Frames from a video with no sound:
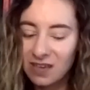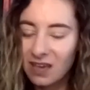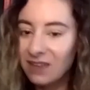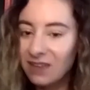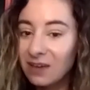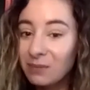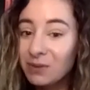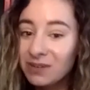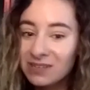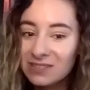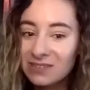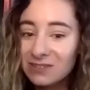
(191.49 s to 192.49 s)
And that book
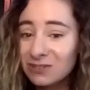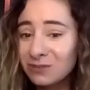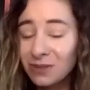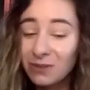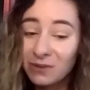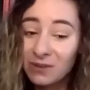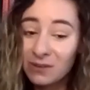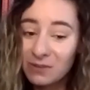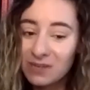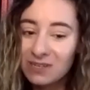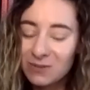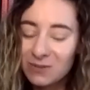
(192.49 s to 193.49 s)
has also been thrilling
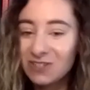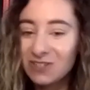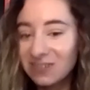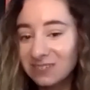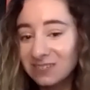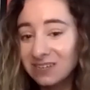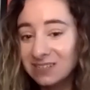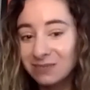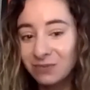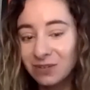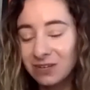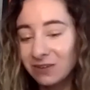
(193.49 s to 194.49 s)
because we're starting to get some
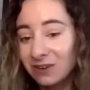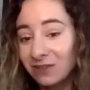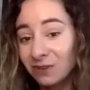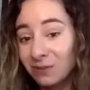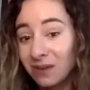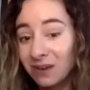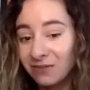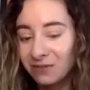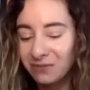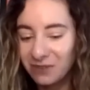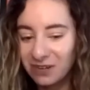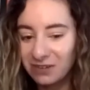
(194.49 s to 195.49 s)
really great feedback
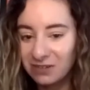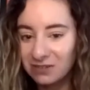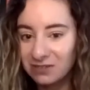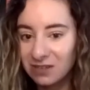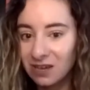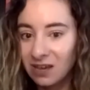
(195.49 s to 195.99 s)
from readers.